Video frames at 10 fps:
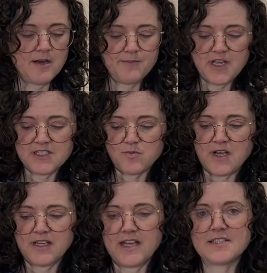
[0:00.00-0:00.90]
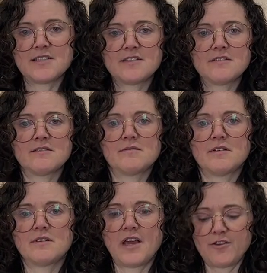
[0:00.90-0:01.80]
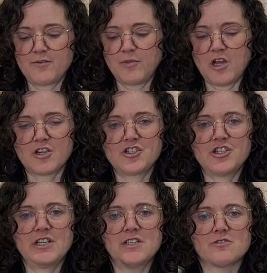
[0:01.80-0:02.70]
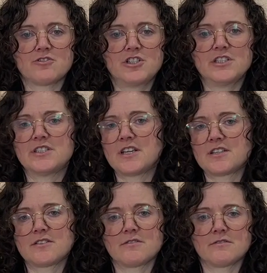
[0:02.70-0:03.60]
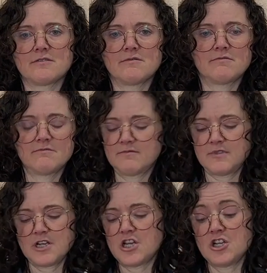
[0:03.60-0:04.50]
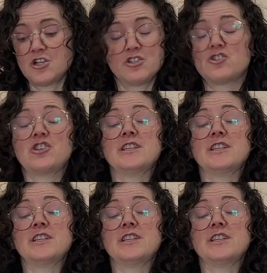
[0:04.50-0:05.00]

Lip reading: as well as either a block of cheese or cheese sticks or cheese